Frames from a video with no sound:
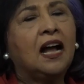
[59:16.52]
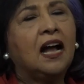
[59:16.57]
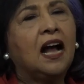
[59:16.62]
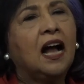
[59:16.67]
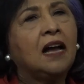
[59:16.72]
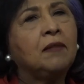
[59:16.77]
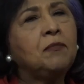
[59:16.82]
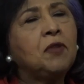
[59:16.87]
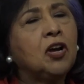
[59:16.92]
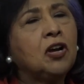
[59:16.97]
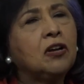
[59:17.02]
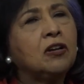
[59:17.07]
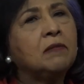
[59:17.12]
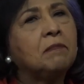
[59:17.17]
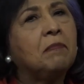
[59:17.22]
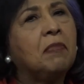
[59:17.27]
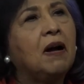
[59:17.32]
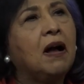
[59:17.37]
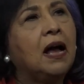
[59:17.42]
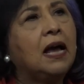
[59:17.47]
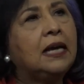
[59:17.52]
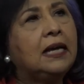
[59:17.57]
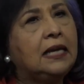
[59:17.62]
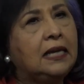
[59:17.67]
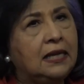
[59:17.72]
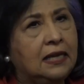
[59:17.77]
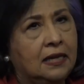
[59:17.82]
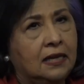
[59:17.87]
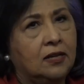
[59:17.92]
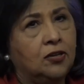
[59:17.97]
I'm not going to buy
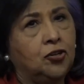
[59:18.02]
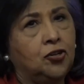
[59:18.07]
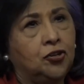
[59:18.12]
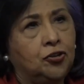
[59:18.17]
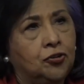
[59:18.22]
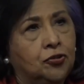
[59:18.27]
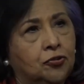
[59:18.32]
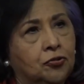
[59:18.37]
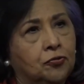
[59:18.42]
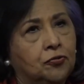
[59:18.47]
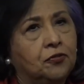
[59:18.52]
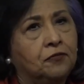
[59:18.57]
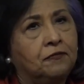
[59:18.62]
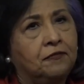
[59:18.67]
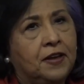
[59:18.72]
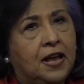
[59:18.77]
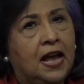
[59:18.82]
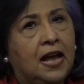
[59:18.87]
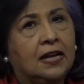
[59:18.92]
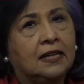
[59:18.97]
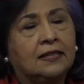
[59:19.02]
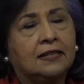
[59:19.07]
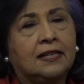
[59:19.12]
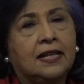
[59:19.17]
into the fact